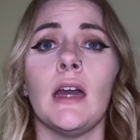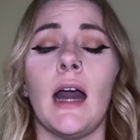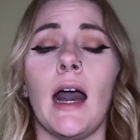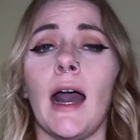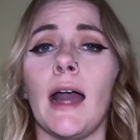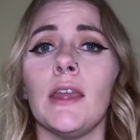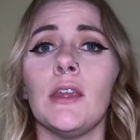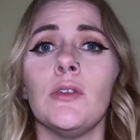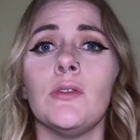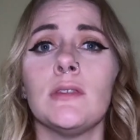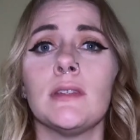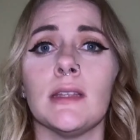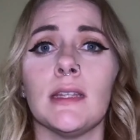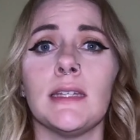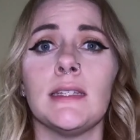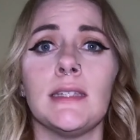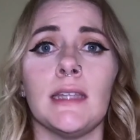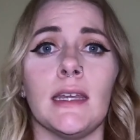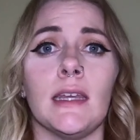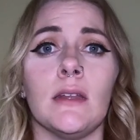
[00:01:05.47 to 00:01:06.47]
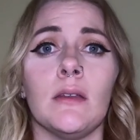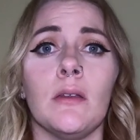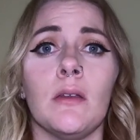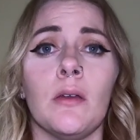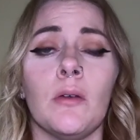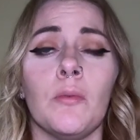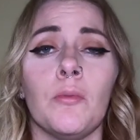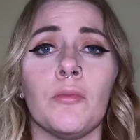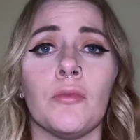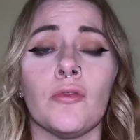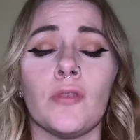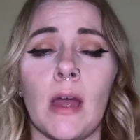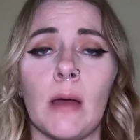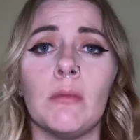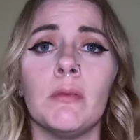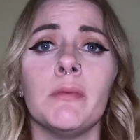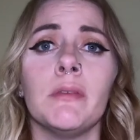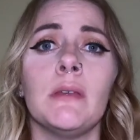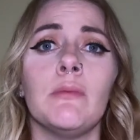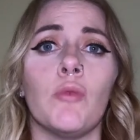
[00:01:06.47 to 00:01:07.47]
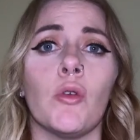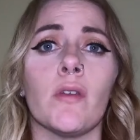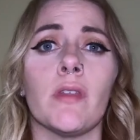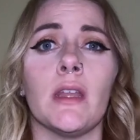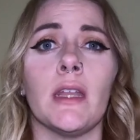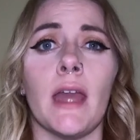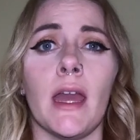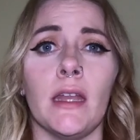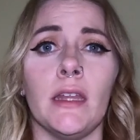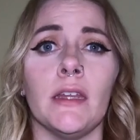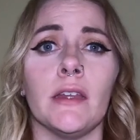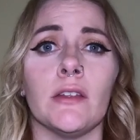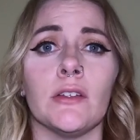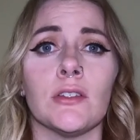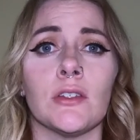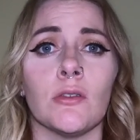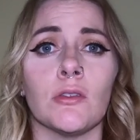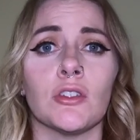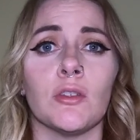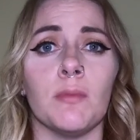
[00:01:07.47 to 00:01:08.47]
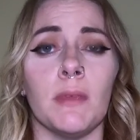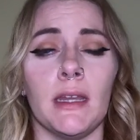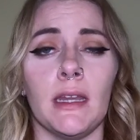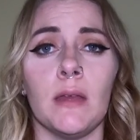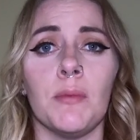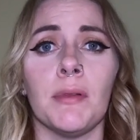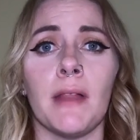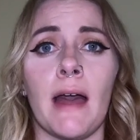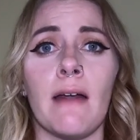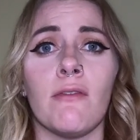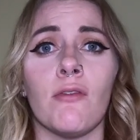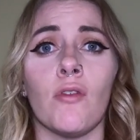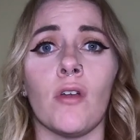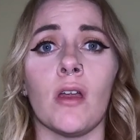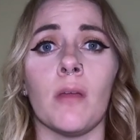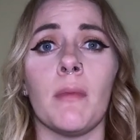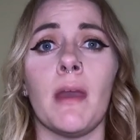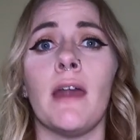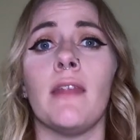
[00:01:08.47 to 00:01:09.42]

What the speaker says: I use LinkedIn probably more than any other social media platform,